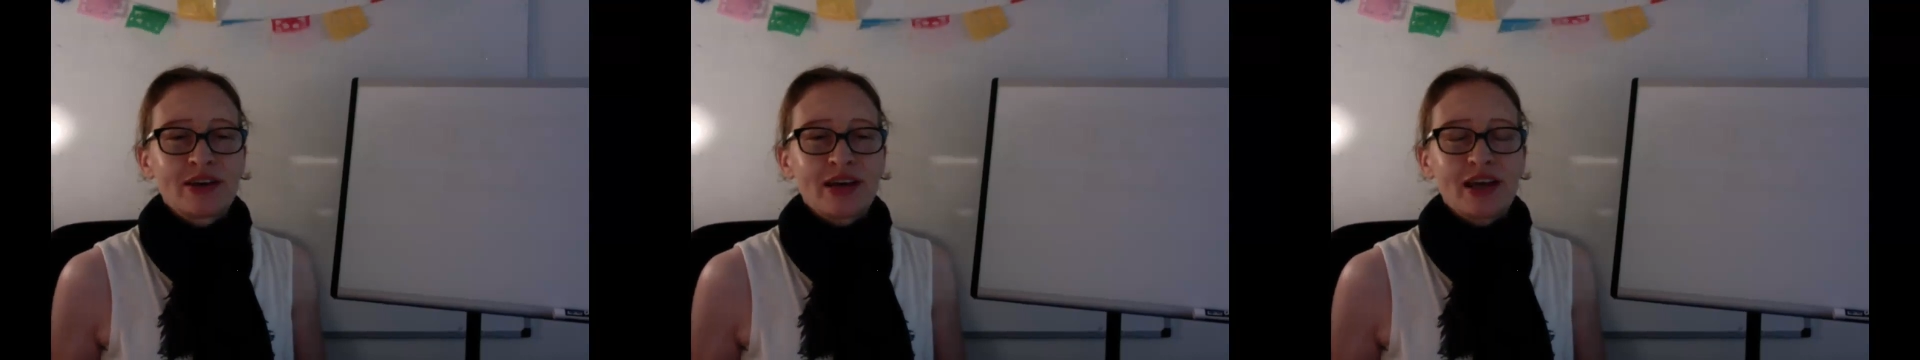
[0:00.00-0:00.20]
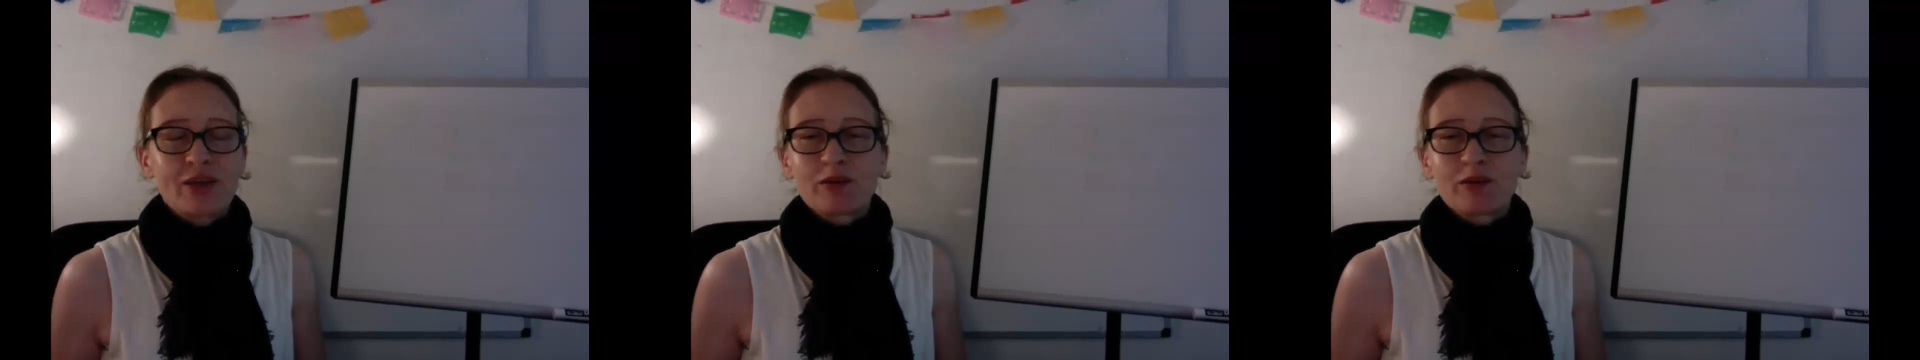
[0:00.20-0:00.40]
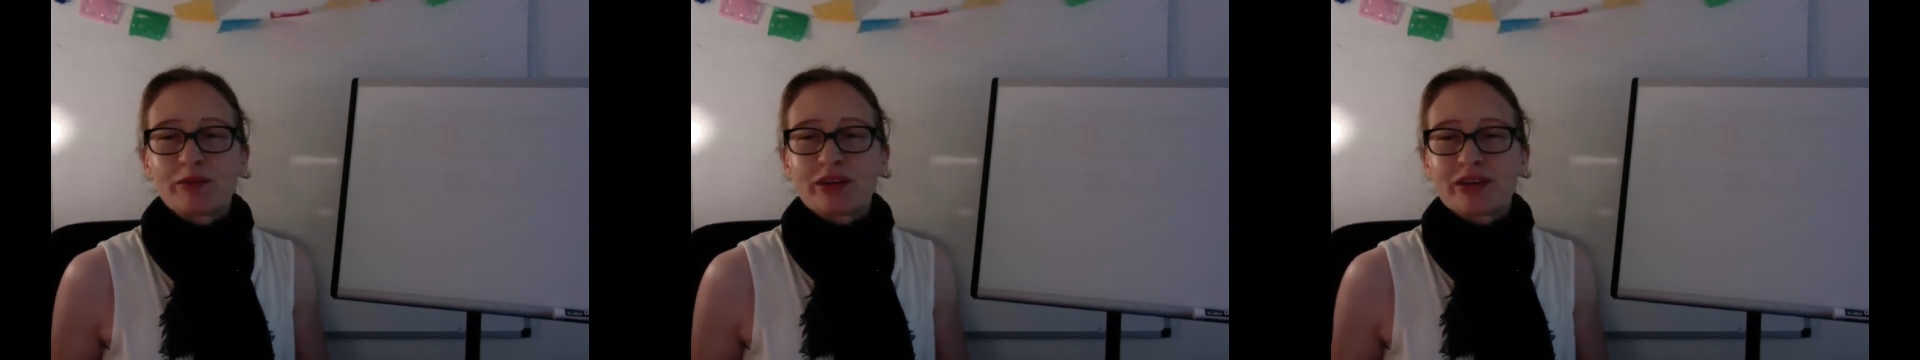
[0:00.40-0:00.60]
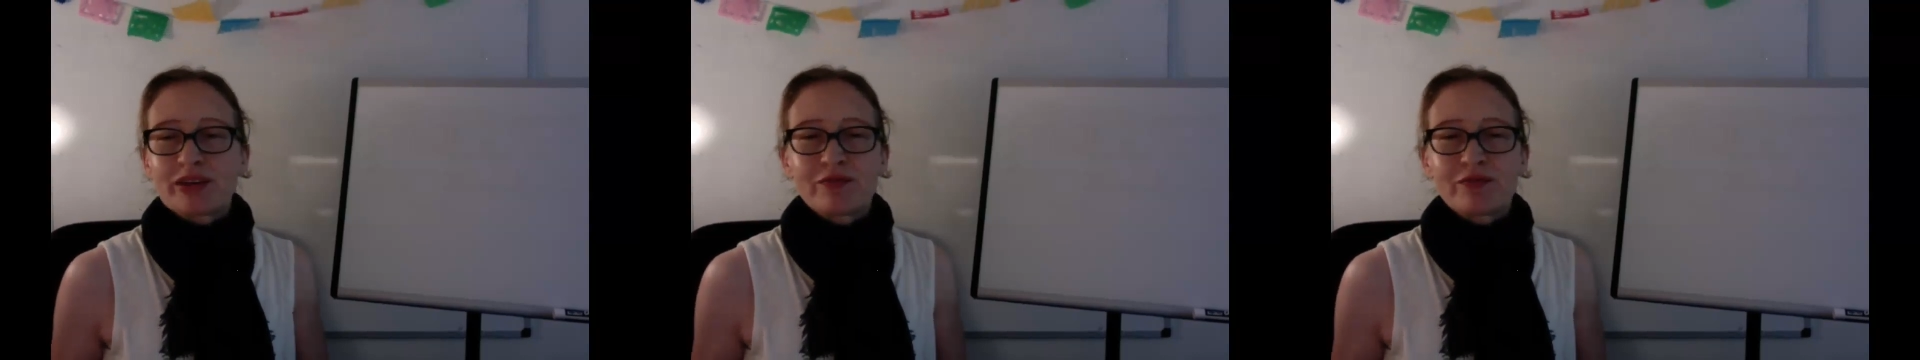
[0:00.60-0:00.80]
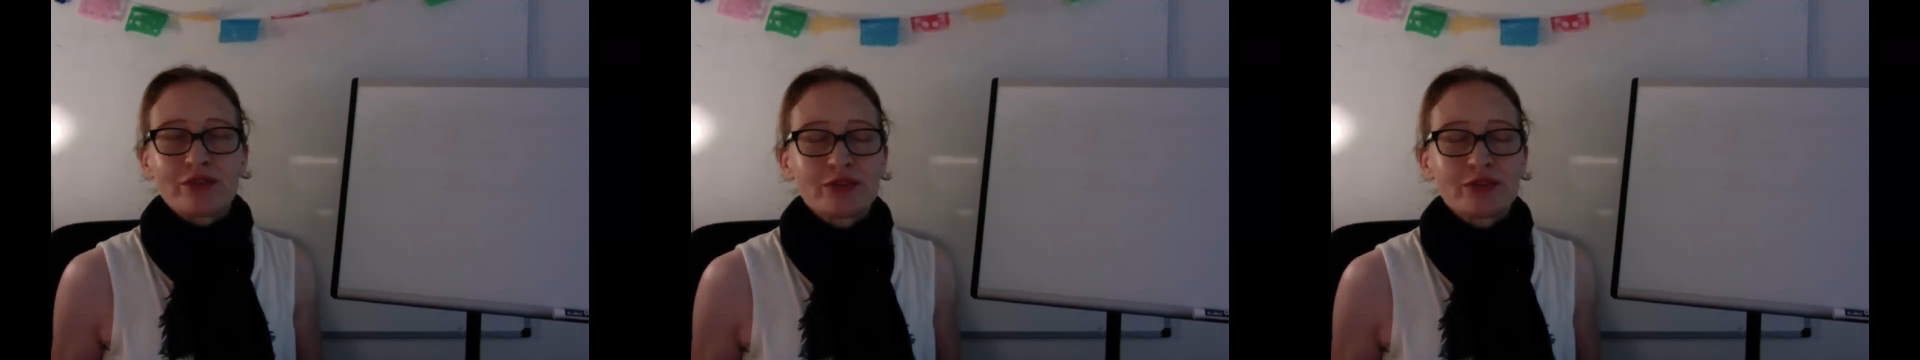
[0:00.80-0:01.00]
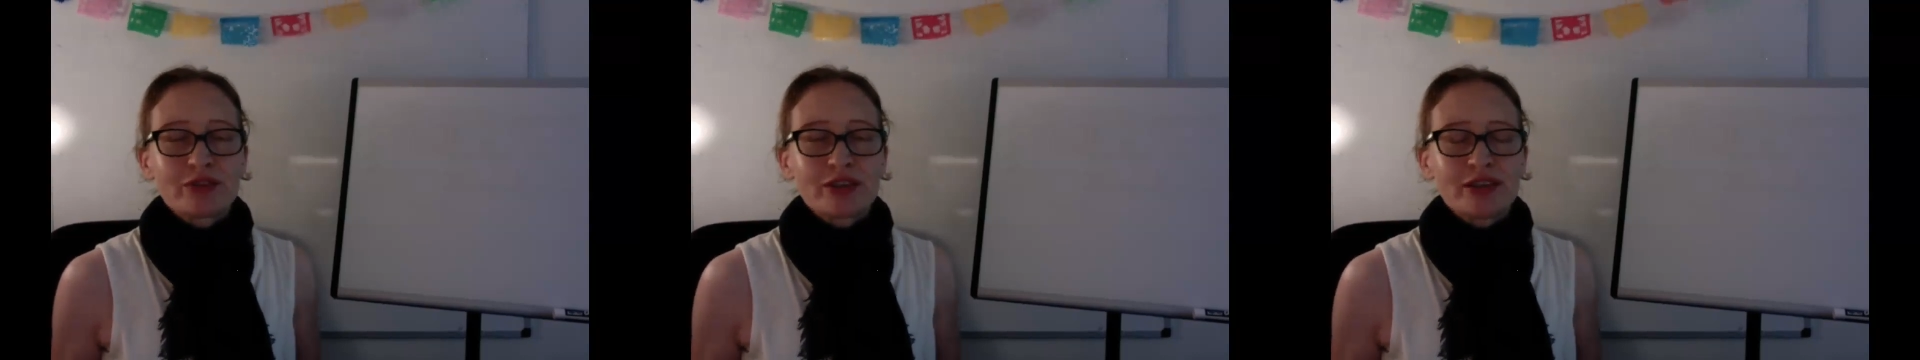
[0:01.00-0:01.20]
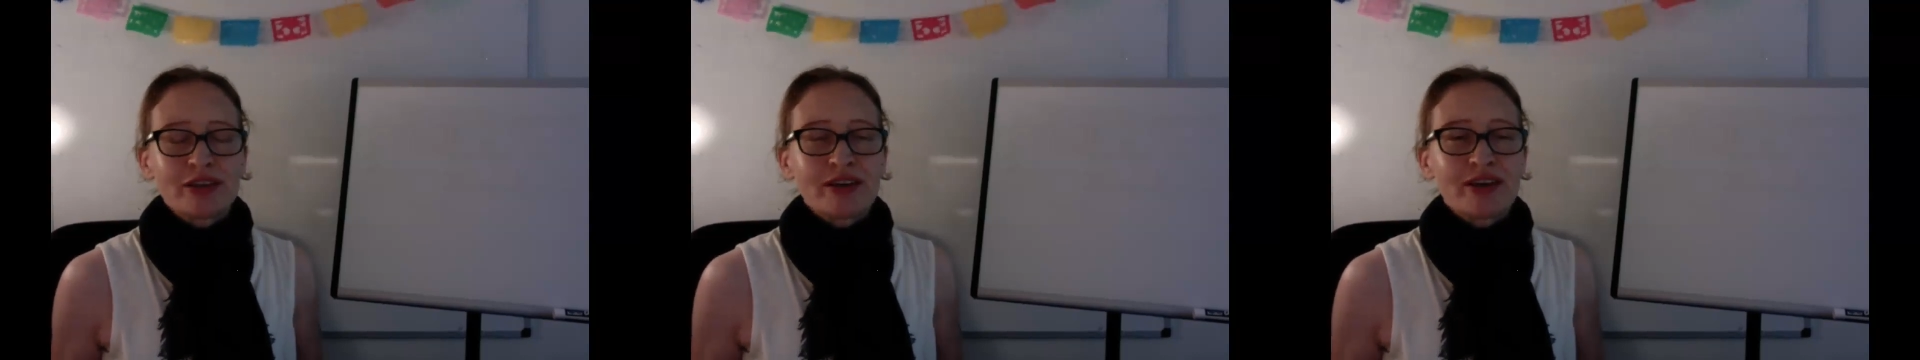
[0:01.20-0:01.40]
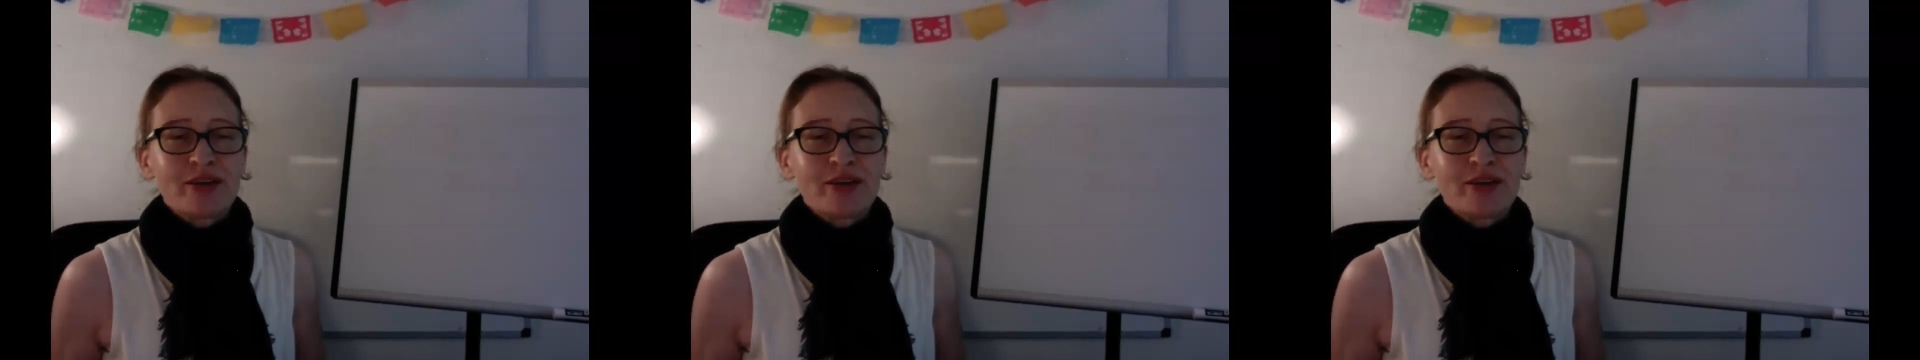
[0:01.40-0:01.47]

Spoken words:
It would be confusing.